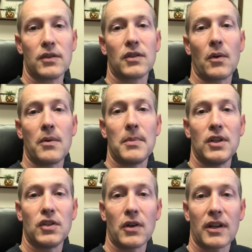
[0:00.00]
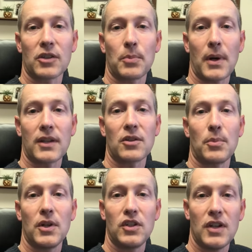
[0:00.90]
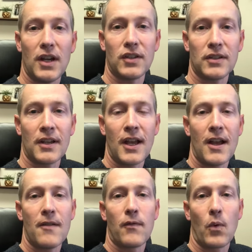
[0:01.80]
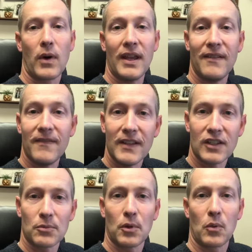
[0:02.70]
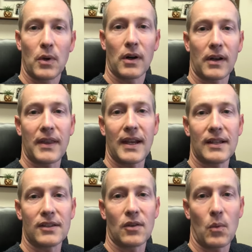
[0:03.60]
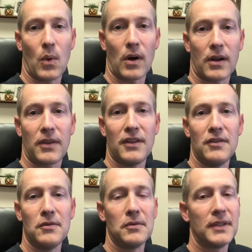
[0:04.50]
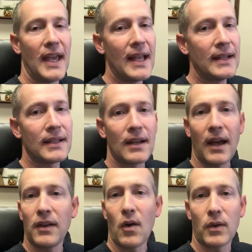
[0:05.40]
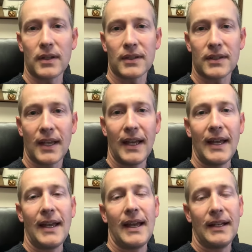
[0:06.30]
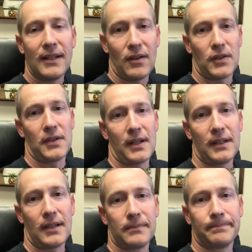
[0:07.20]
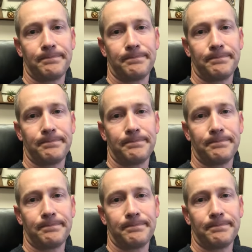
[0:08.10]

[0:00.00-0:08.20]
So be sure to express appreciation for invisible work. That is the work that you tend to not notice until it's not done.